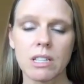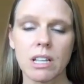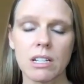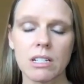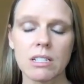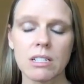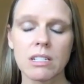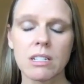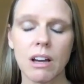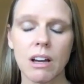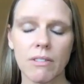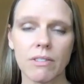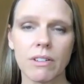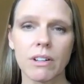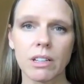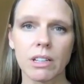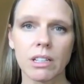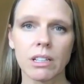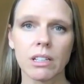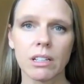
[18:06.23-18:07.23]
that is
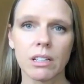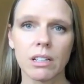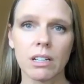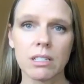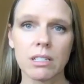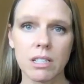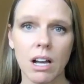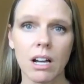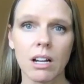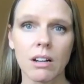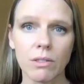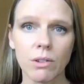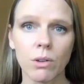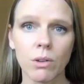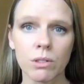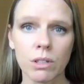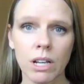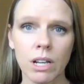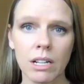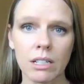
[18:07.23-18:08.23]
definitely a sign of
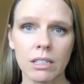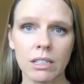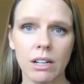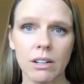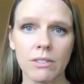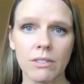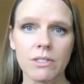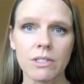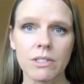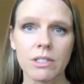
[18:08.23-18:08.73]
golden handcuffs.